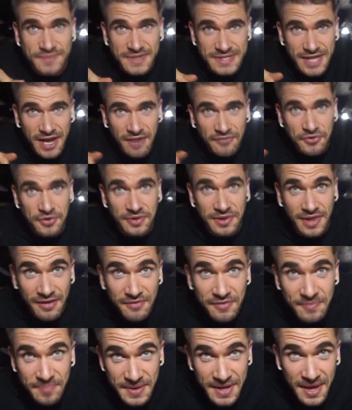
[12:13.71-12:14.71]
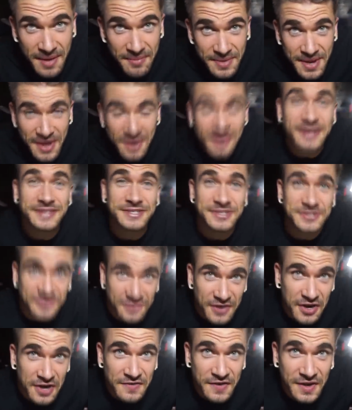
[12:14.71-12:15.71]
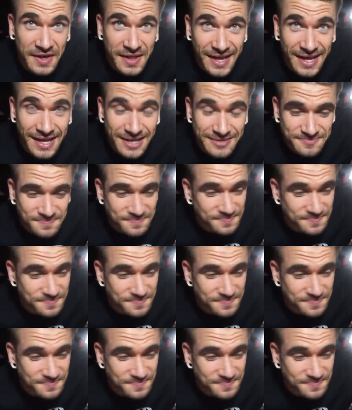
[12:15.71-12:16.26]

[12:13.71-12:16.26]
It's after 11 p.m. now. It's, it's very very late.